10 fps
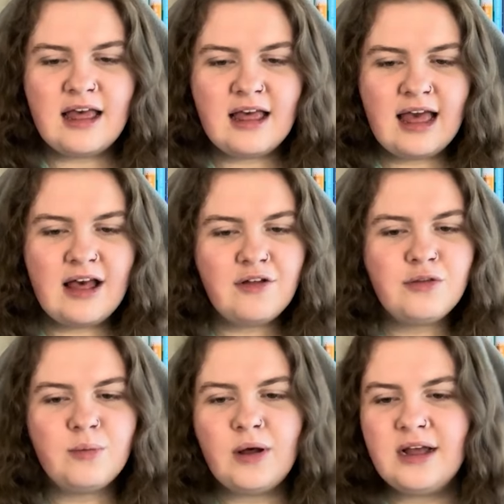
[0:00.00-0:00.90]

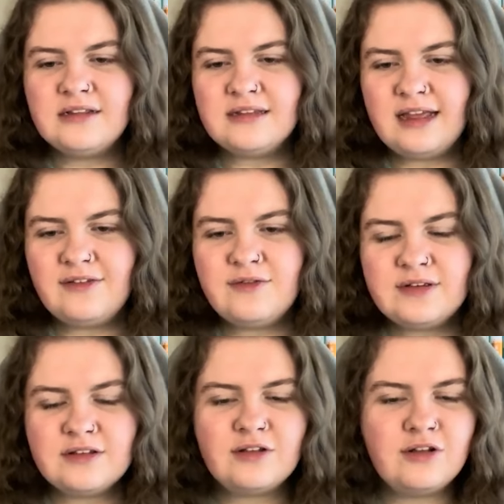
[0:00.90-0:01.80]
health wise like
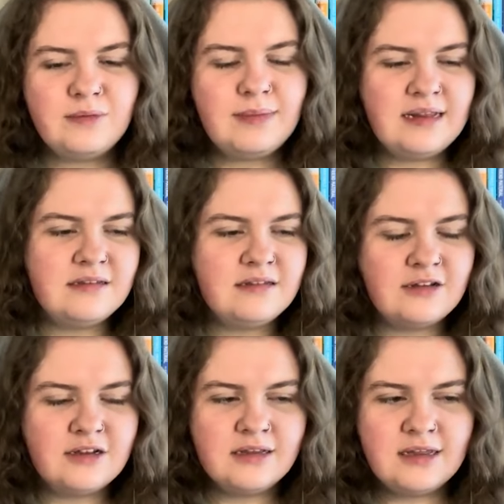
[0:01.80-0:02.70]
physical
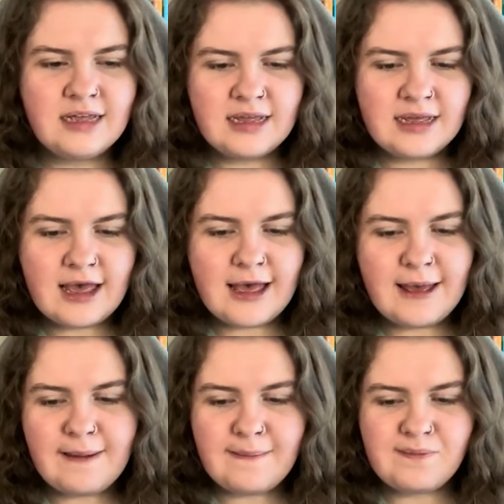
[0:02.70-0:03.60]
mental
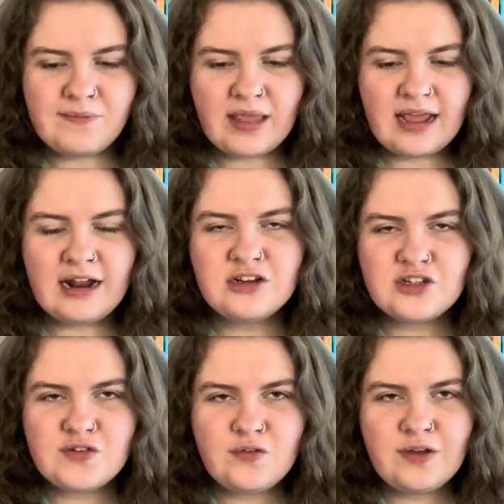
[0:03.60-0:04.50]
um, and I
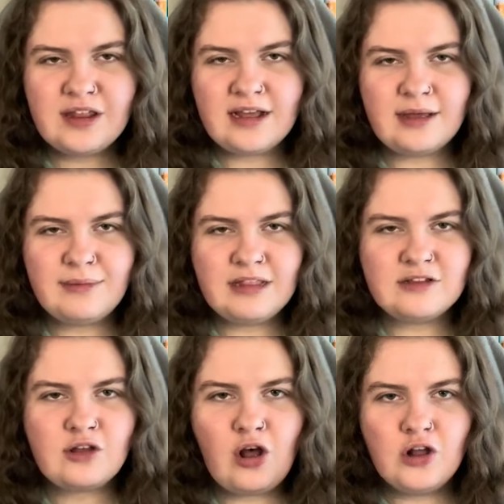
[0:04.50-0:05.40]
just feel like I'm in
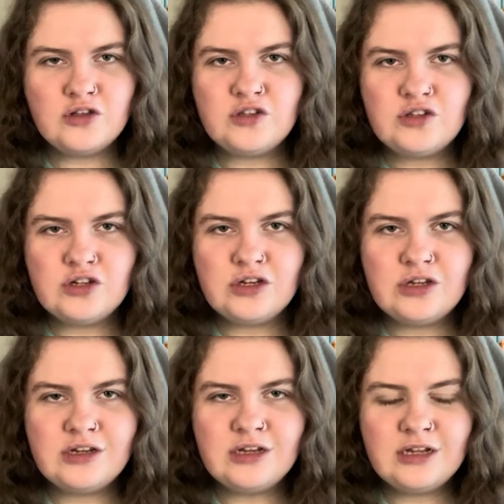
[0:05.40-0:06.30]
this
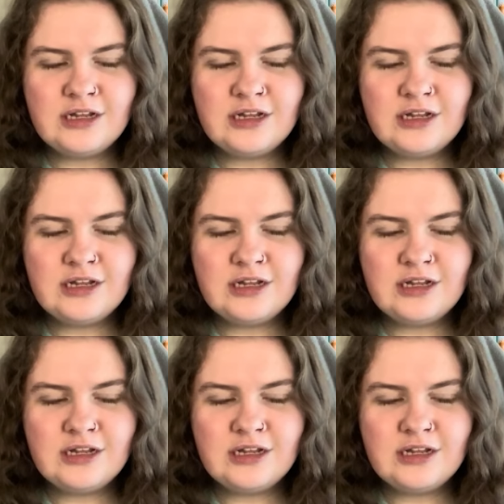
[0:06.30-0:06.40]
constant